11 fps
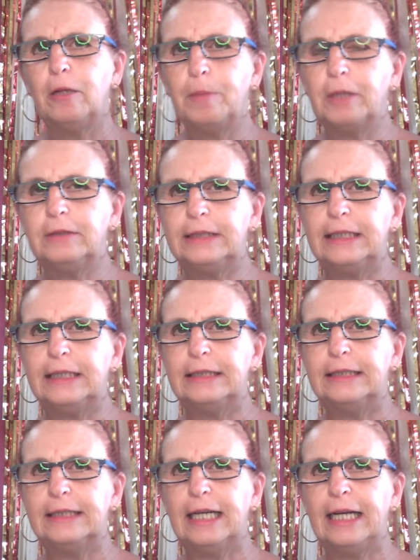I posted
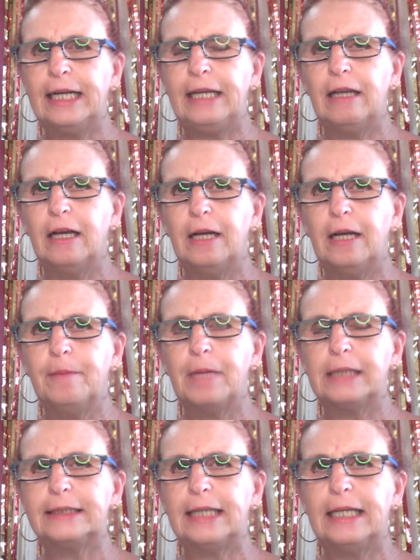today, I
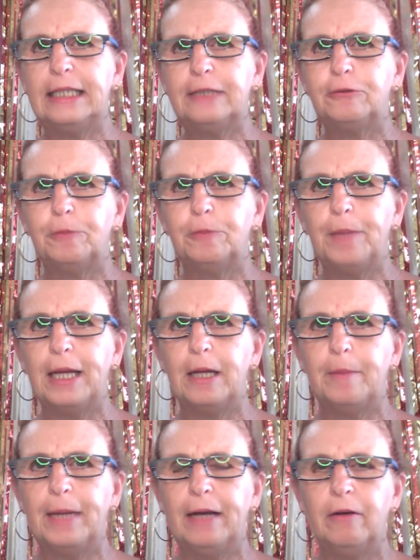say a little bit
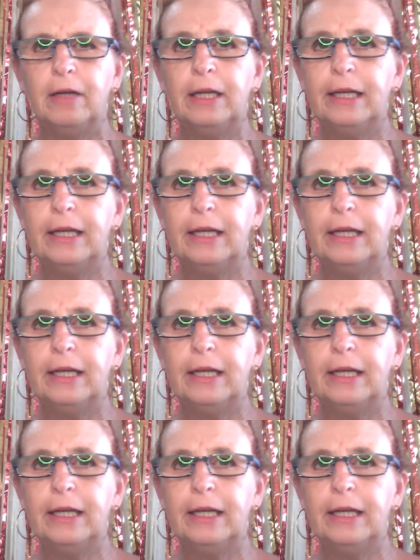about